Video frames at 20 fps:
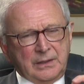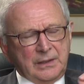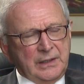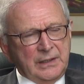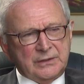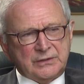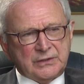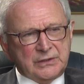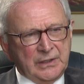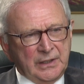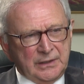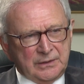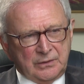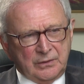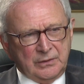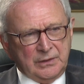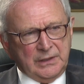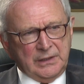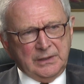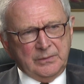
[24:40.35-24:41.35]
It's not
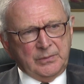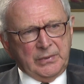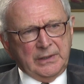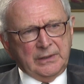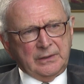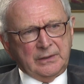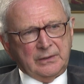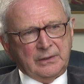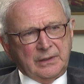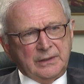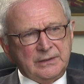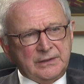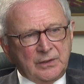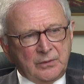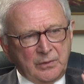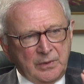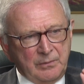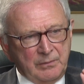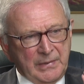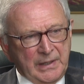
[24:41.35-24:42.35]
going to get better
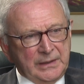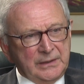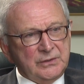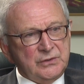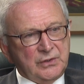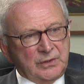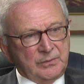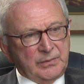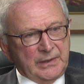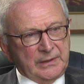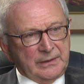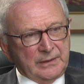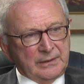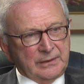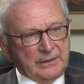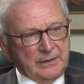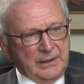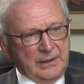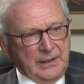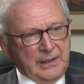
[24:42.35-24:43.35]
until we manage it better
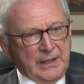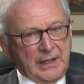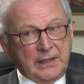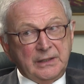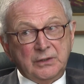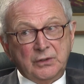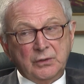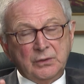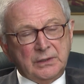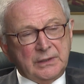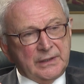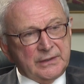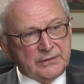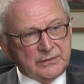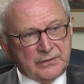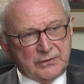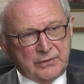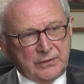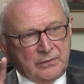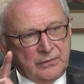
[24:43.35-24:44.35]
and utilize
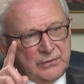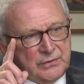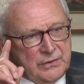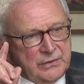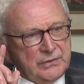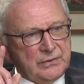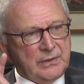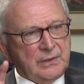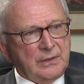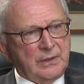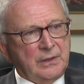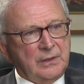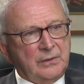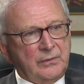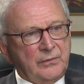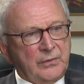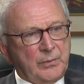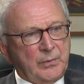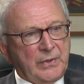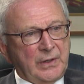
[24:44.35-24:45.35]
the services all
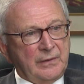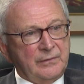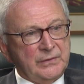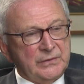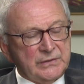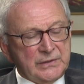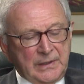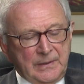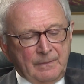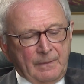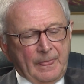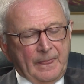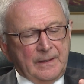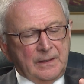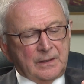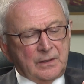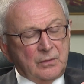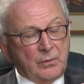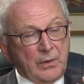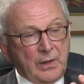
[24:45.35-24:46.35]
over the province,
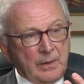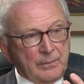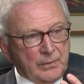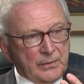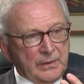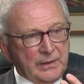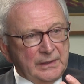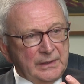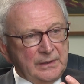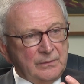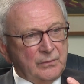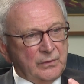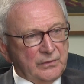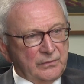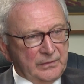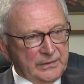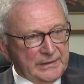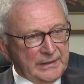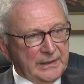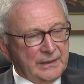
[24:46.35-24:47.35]
cooperating with
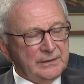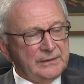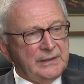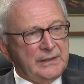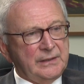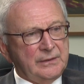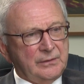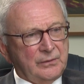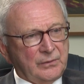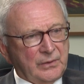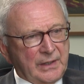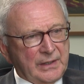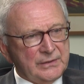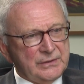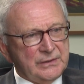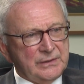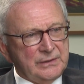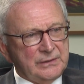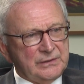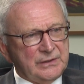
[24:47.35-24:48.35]
Vitality and
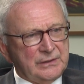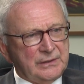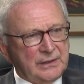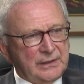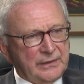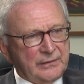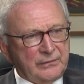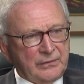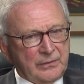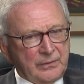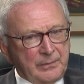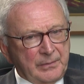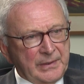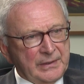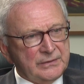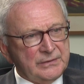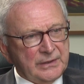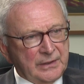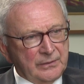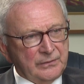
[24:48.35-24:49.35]
Horizon to deliver the
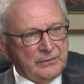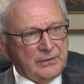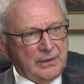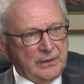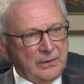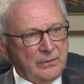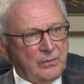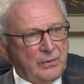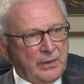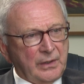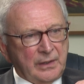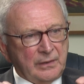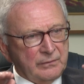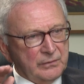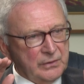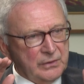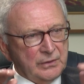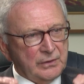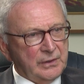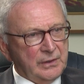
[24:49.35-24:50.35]
best healthcare
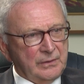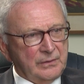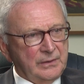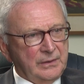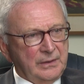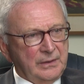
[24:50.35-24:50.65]
wherever you go,